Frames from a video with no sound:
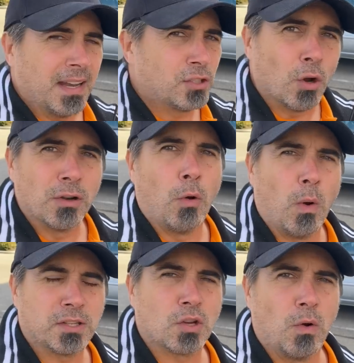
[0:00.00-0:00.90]
Don't know
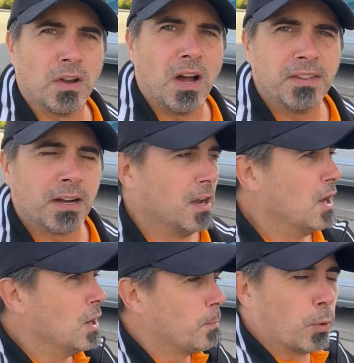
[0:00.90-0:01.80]
what's going on there.
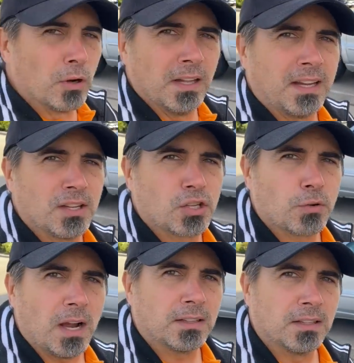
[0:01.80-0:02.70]
Poorly
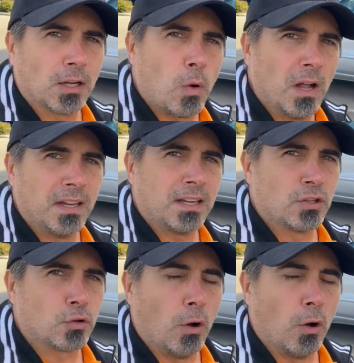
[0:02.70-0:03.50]
constructed, the quality control